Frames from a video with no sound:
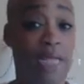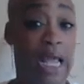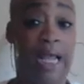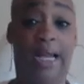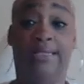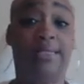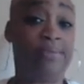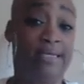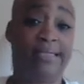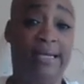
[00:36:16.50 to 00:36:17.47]
And
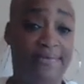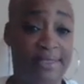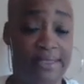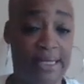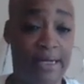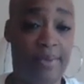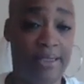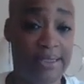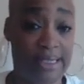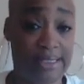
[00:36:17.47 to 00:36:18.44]
sometimes I'd have to say it
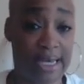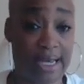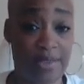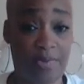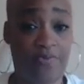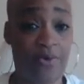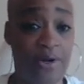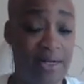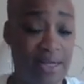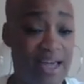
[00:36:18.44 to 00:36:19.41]
about 10 times before
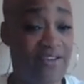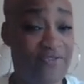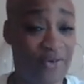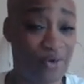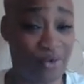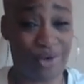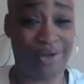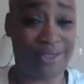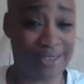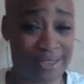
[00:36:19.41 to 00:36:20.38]
it kind of felt
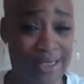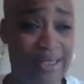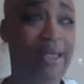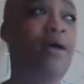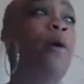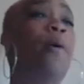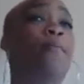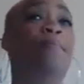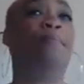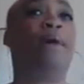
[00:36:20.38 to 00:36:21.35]
realistic,
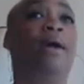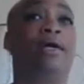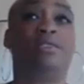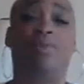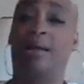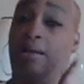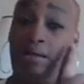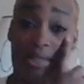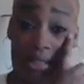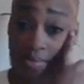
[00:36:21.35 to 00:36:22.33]
because when I
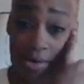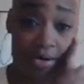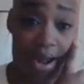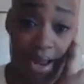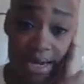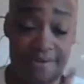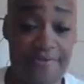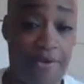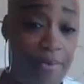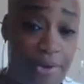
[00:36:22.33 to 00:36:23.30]
looked in the mirror, I didn't
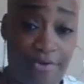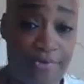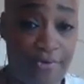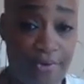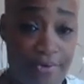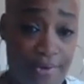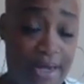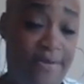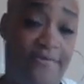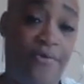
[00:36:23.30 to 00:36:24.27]
feel beautiful. I
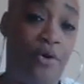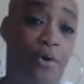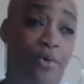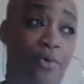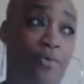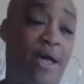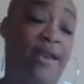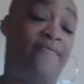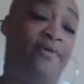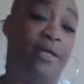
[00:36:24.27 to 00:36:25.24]
didn't feel
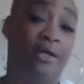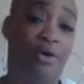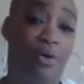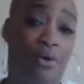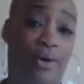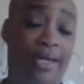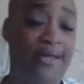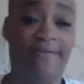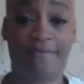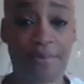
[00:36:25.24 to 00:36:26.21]
like Nicole. I
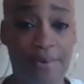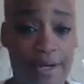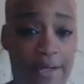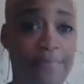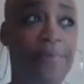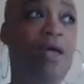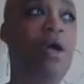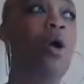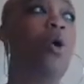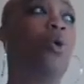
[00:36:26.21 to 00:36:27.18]
didn't feel pretty.
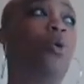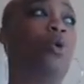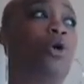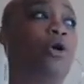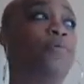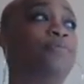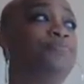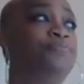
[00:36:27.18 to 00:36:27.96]
Or